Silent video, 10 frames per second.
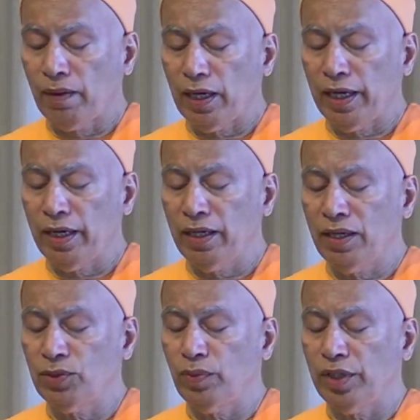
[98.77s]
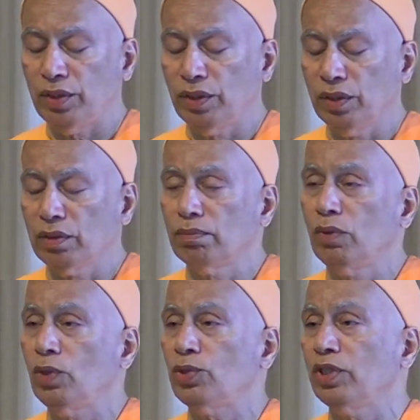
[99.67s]
and as with
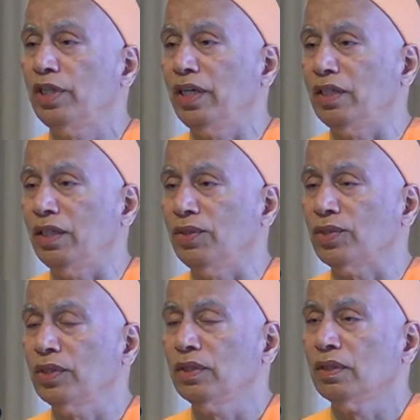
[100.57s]
most deities,